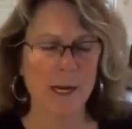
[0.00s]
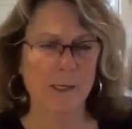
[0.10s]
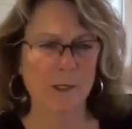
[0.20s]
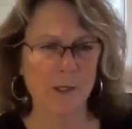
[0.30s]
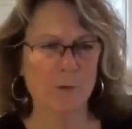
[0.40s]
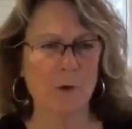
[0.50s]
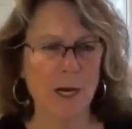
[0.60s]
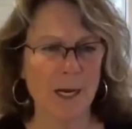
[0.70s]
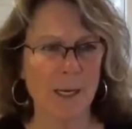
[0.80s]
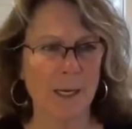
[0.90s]
and
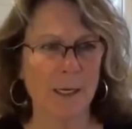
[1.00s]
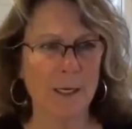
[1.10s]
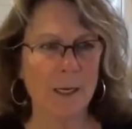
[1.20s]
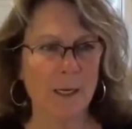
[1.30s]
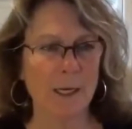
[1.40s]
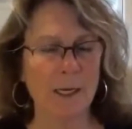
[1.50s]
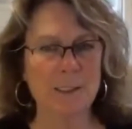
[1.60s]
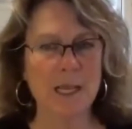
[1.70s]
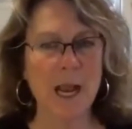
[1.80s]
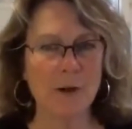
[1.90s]
UI
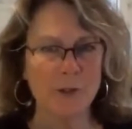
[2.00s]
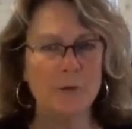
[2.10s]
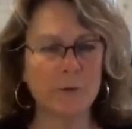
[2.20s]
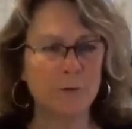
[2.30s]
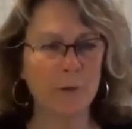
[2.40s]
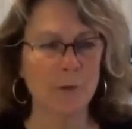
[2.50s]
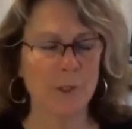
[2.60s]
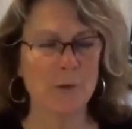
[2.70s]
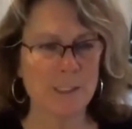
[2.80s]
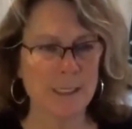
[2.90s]
is how you feel
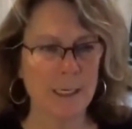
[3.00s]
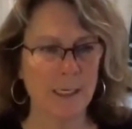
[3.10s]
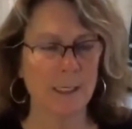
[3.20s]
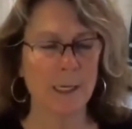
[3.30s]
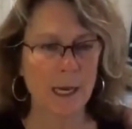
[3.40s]
using in it,